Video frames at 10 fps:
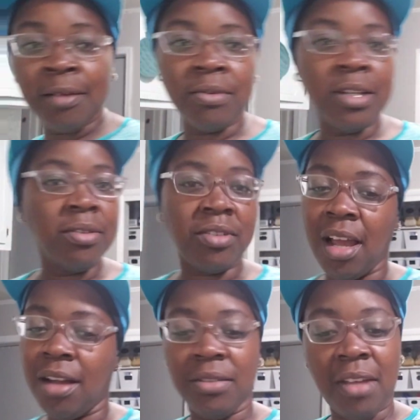to keep real with
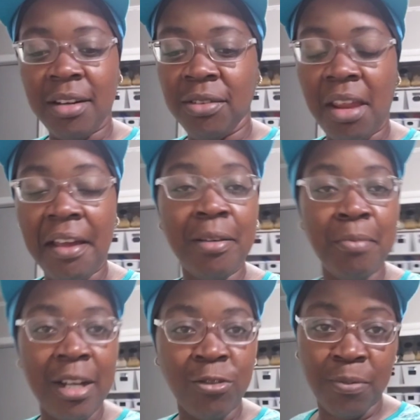y'all. I don't
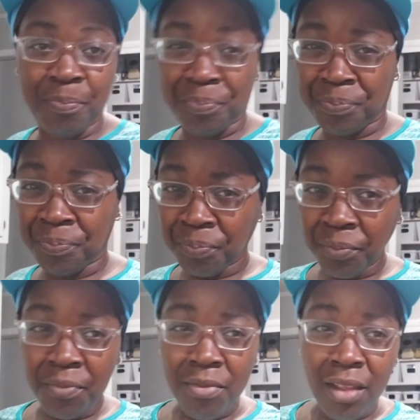have about
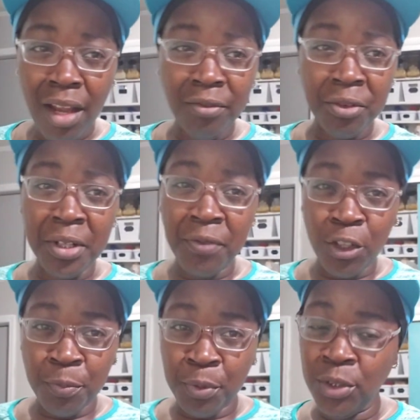three,
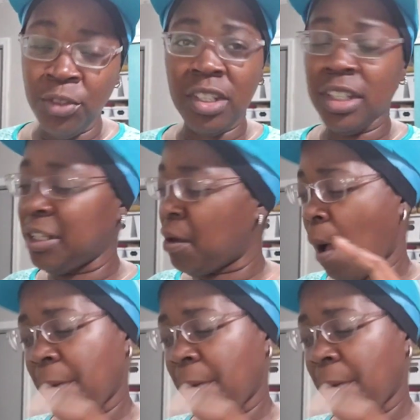four spoonfuls of it.